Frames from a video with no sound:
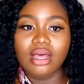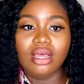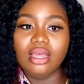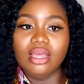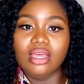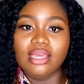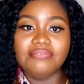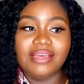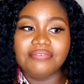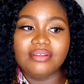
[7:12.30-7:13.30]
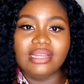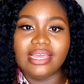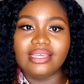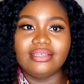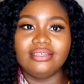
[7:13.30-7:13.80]
if i feel like
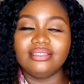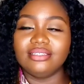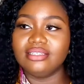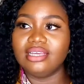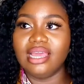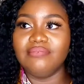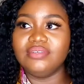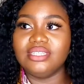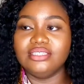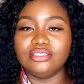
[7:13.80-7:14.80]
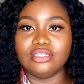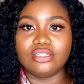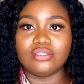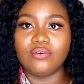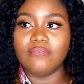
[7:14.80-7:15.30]
everything is just so
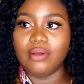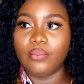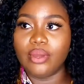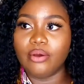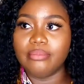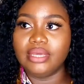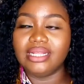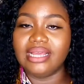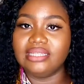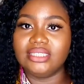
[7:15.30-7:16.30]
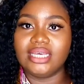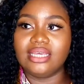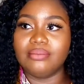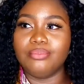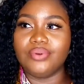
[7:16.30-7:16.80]
overwhelming i take
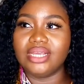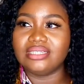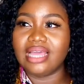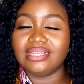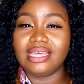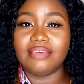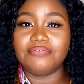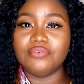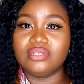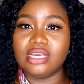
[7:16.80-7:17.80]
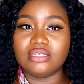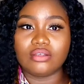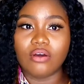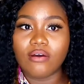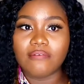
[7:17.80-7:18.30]
breaks i take a few days off